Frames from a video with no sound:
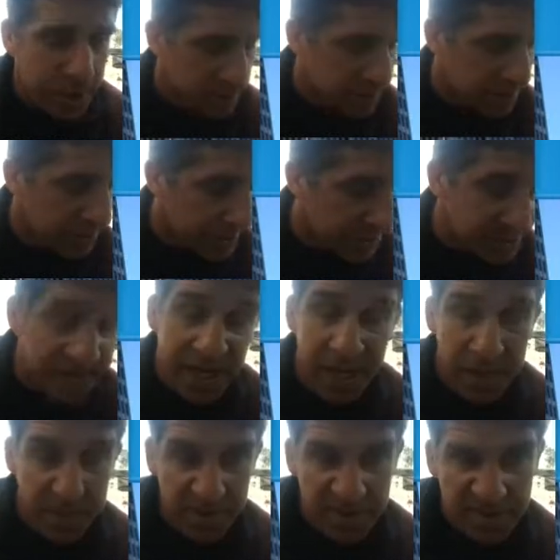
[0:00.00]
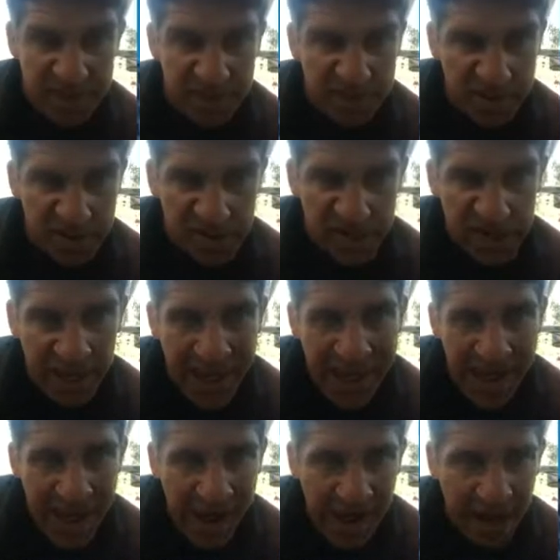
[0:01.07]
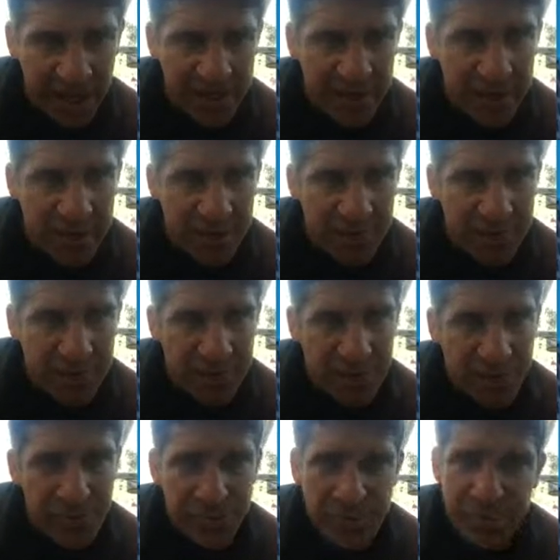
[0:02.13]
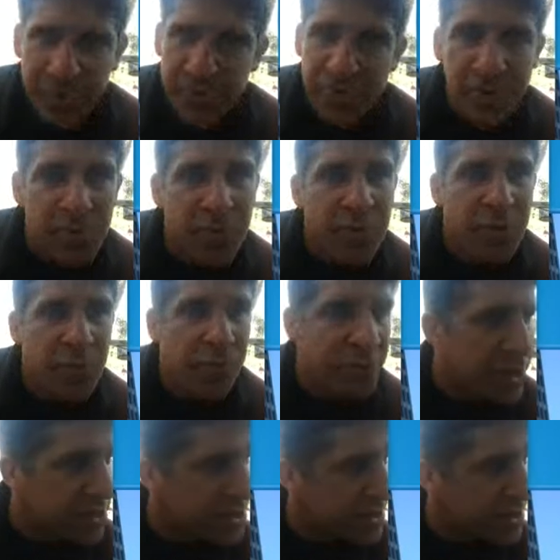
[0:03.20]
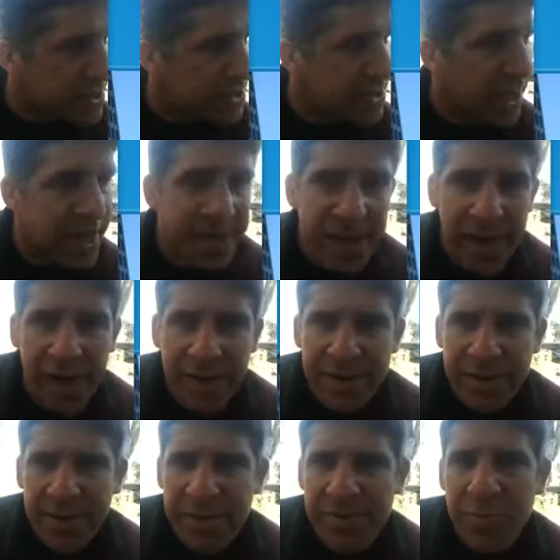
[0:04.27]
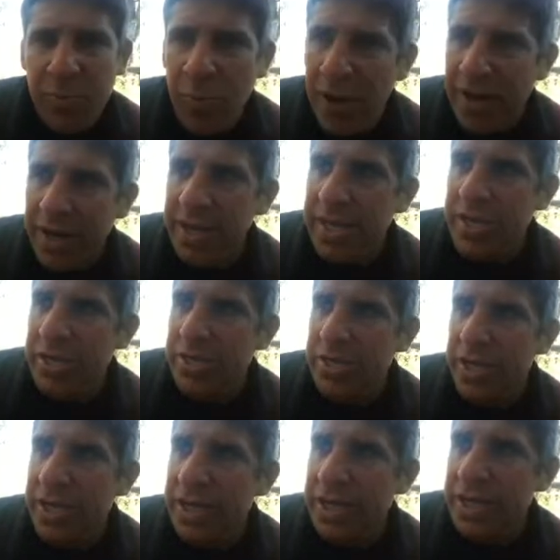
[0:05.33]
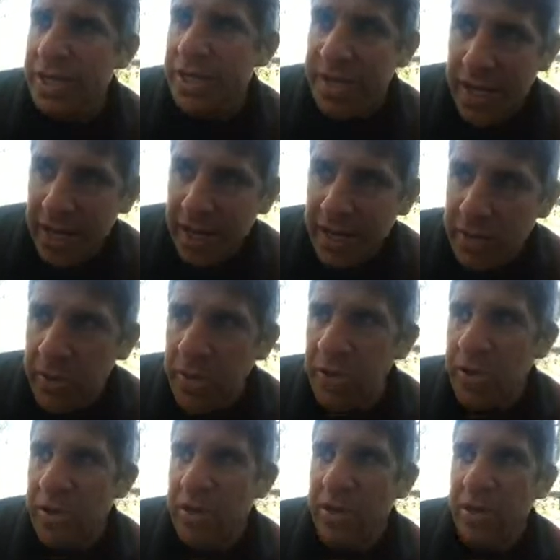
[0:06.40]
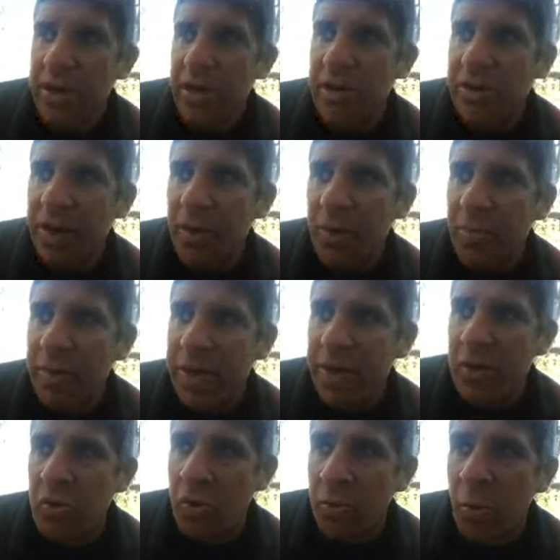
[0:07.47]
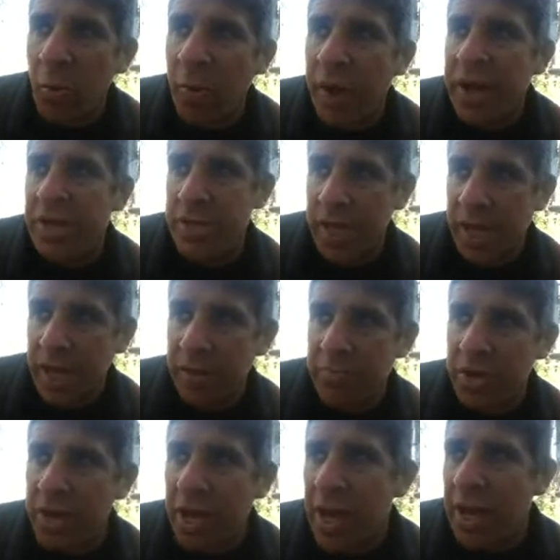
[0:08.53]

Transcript: So he's dead essentially. And there's no real reason to say that. Why didn't he just say, "Is he dead?" That would be a normal way to say it, but